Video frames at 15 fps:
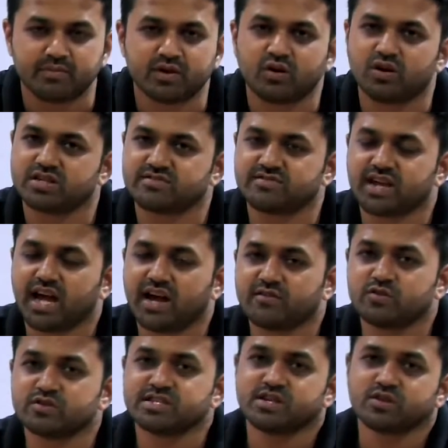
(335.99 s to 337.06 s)
because we
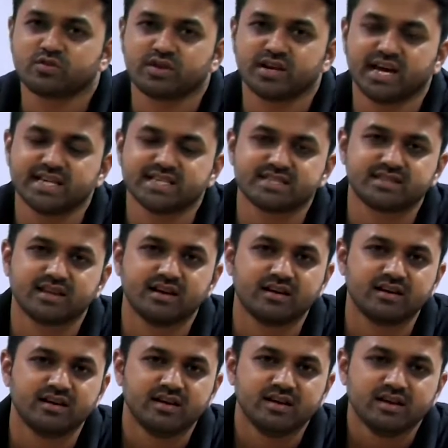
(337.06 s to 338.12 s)
have to synchronize
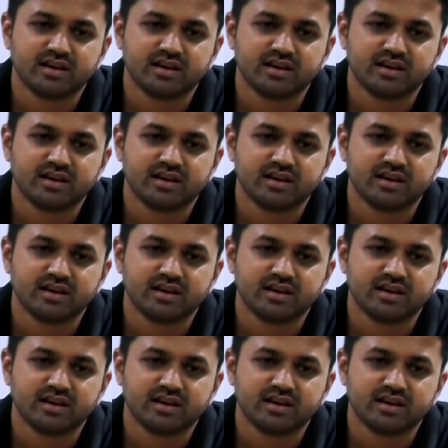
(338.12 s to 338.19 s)
the